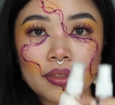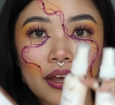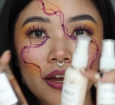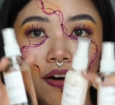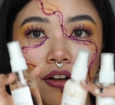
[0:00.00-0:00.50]

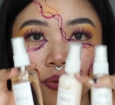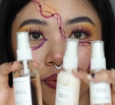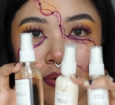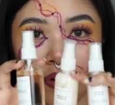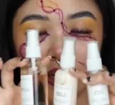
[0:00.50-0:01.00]
and all
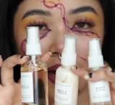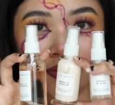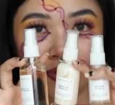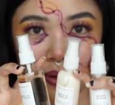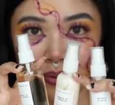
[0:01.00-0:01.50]
3 which
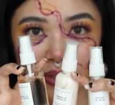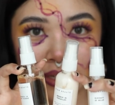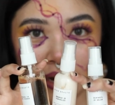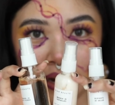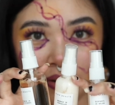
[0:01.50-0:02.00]
I've used
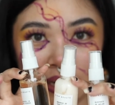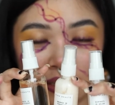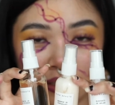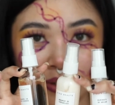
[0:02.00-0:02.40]
in